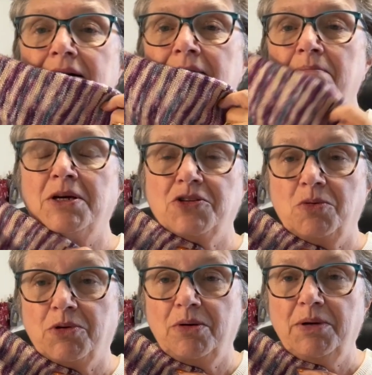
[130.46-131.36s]

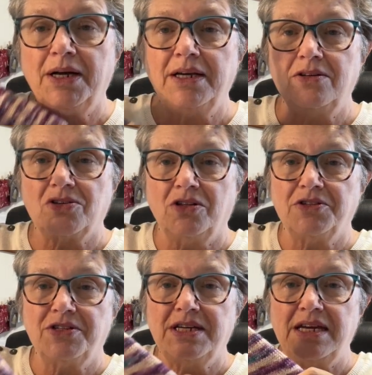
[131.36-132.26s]
Musselburgh by
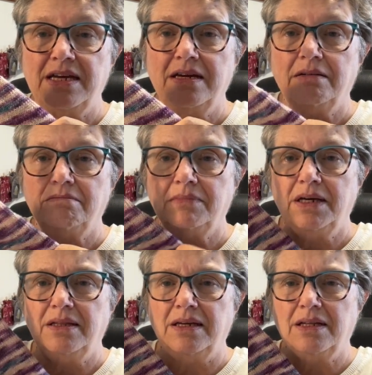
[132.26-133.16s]
Ysolda Teague. I
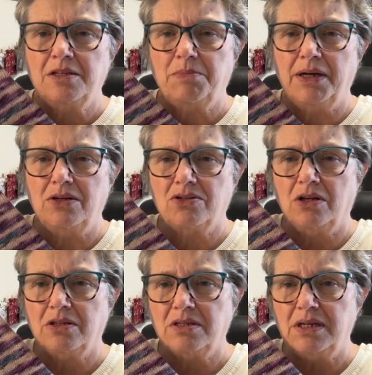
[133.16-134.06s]
think that's by
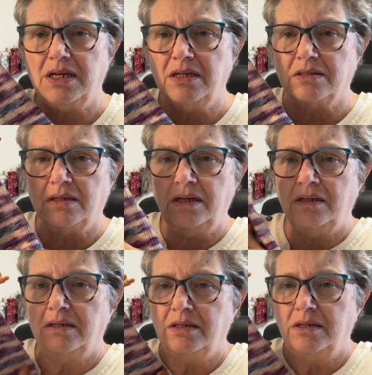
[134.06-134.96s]
Ysolda Teague, isn't it?
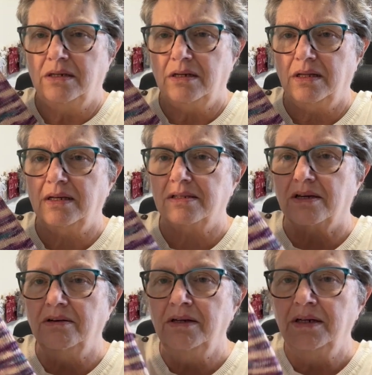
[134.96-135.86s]
I think
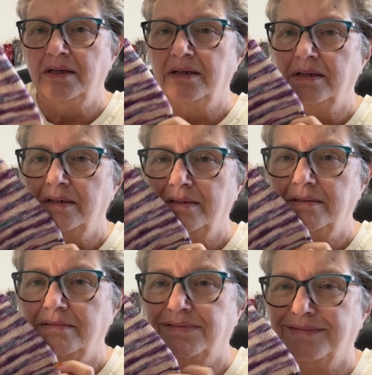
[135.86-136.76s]
so.
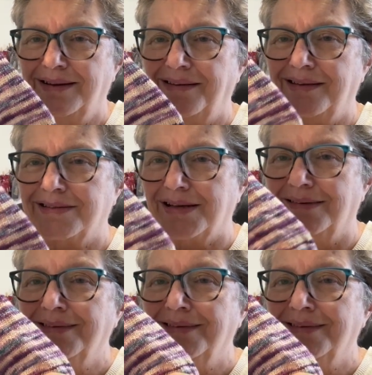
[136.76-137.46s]
I think so.